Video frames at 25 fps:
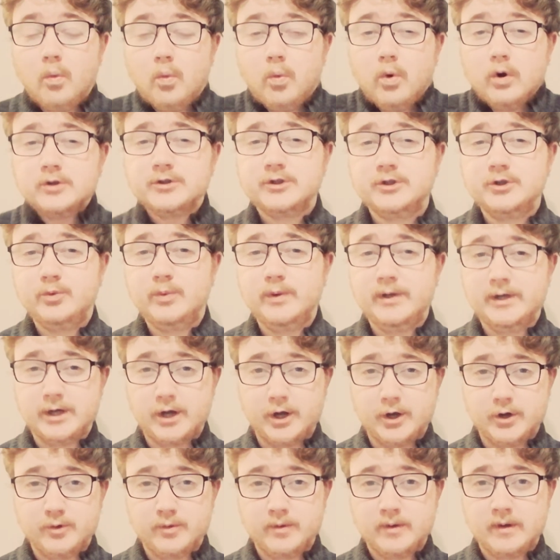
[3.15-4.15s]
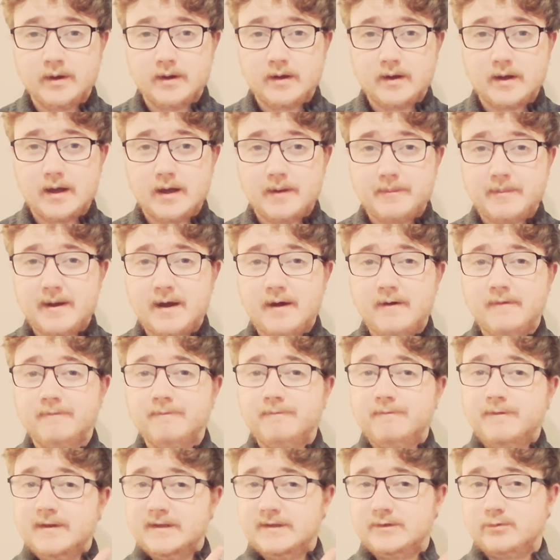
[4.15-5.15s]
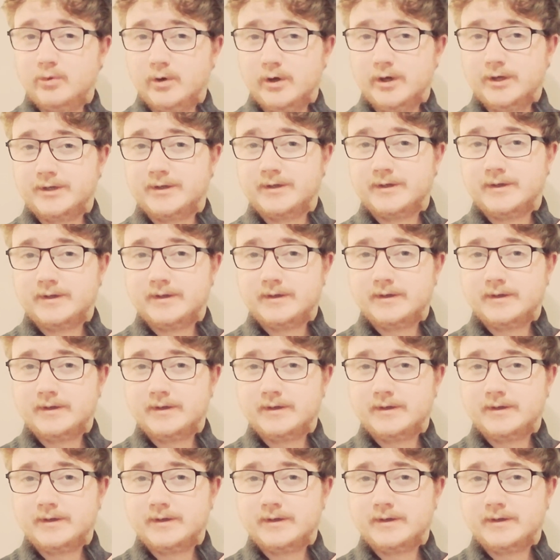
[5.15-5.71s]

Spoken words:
What do we know about this word?